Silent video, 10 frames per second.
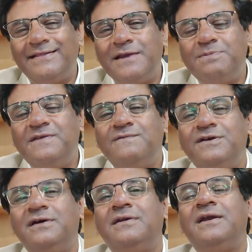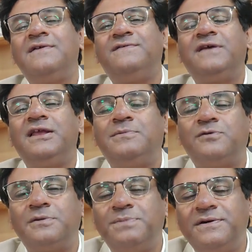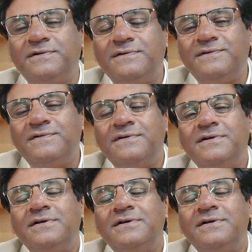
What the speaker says: That means we create a chain among the patients.